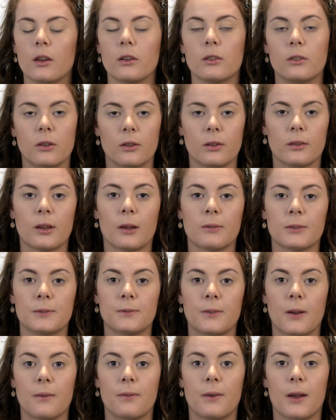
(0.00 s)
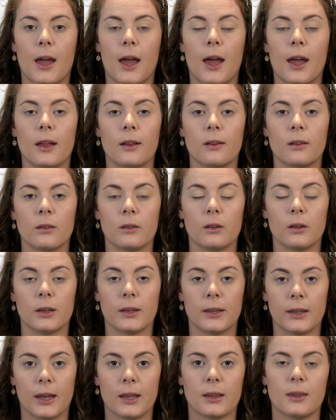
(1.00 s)
Do yourself a favor and
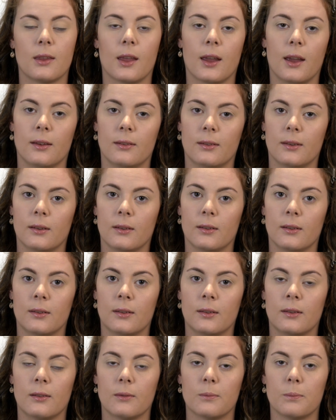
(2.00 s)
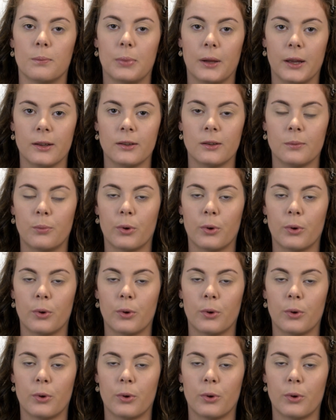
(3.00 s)
get the Essence blender